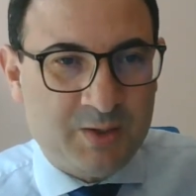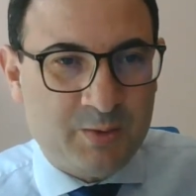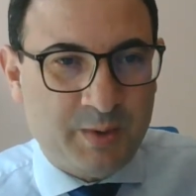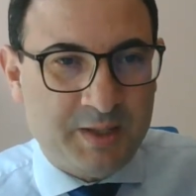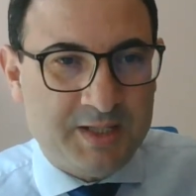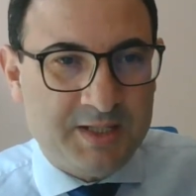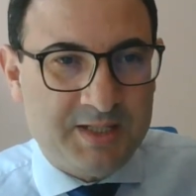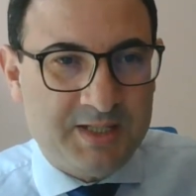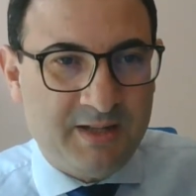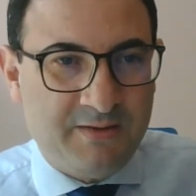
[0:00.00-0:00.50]

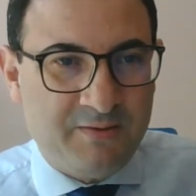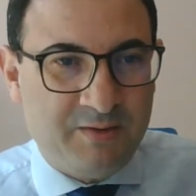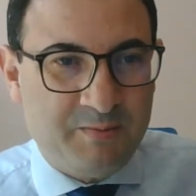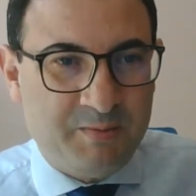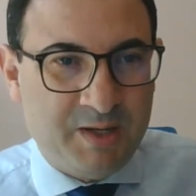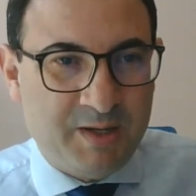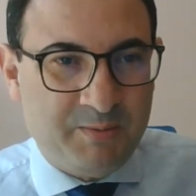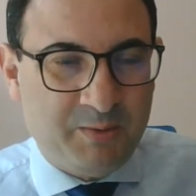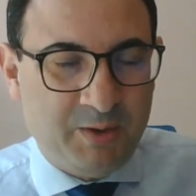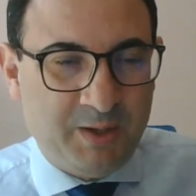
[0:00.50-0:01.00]
27
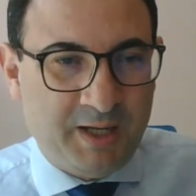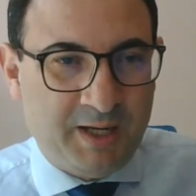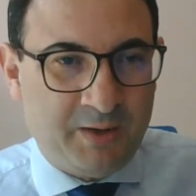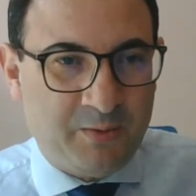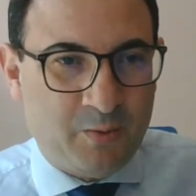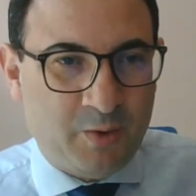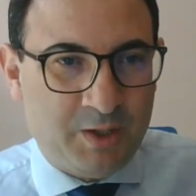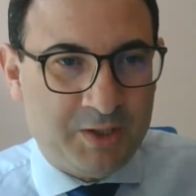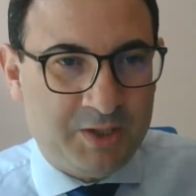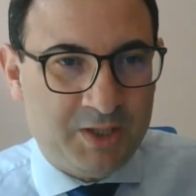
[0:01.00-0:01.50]
people are
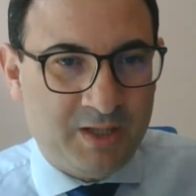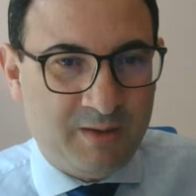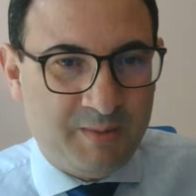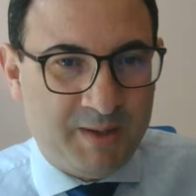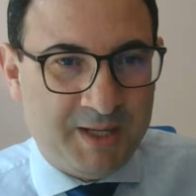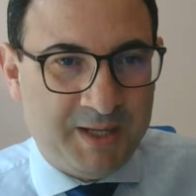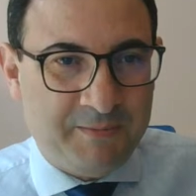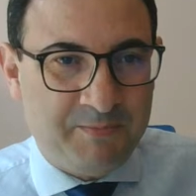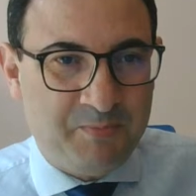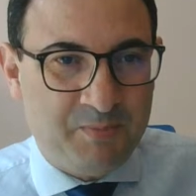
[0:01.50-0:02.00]
watching
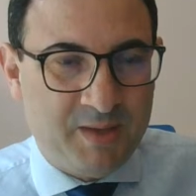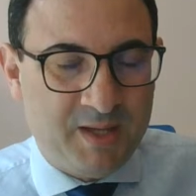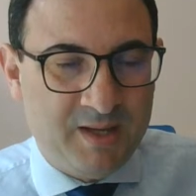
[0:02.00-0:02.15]
me